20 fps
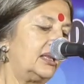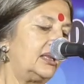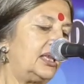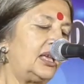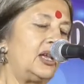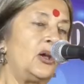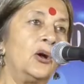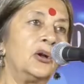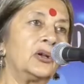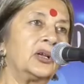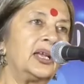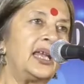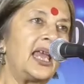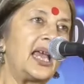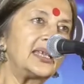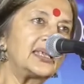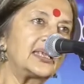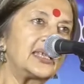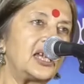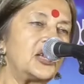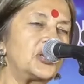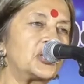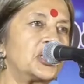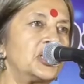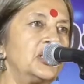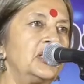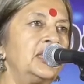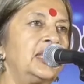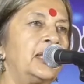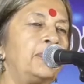the
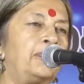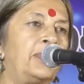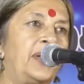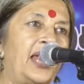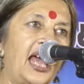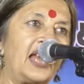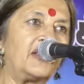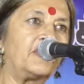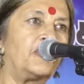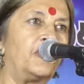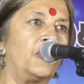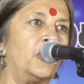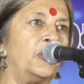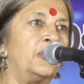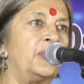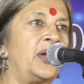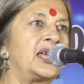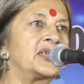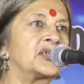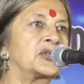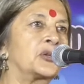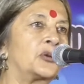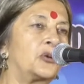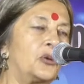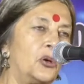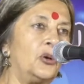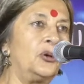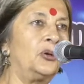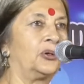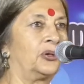organization, the platform has
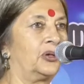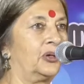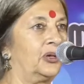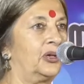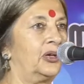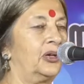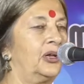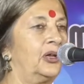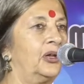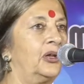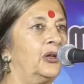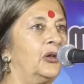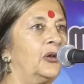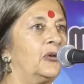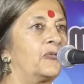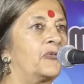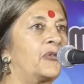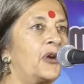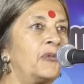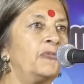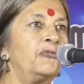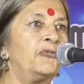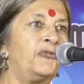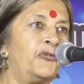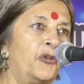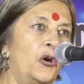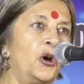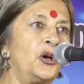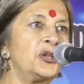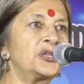grown from
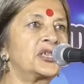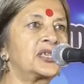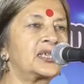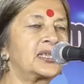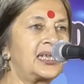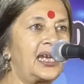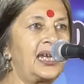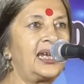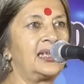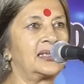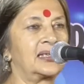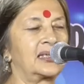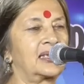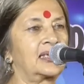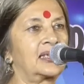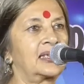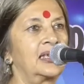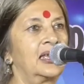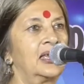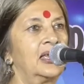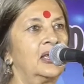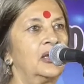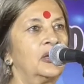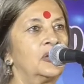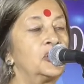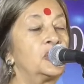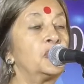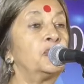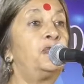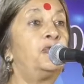four
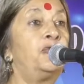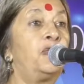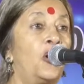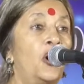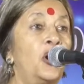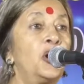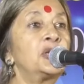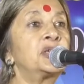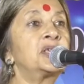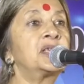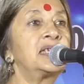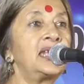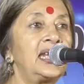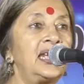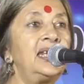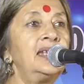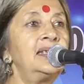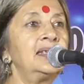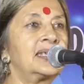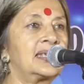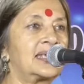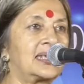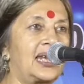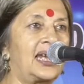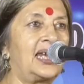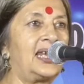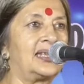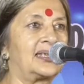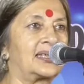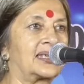states to 14
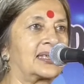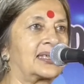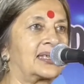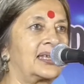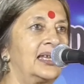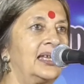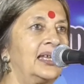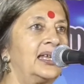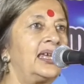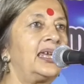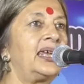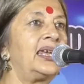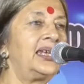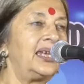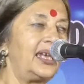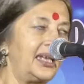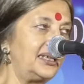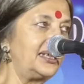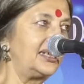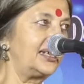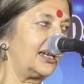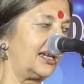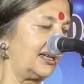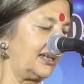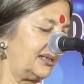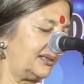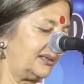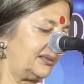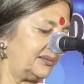states in India.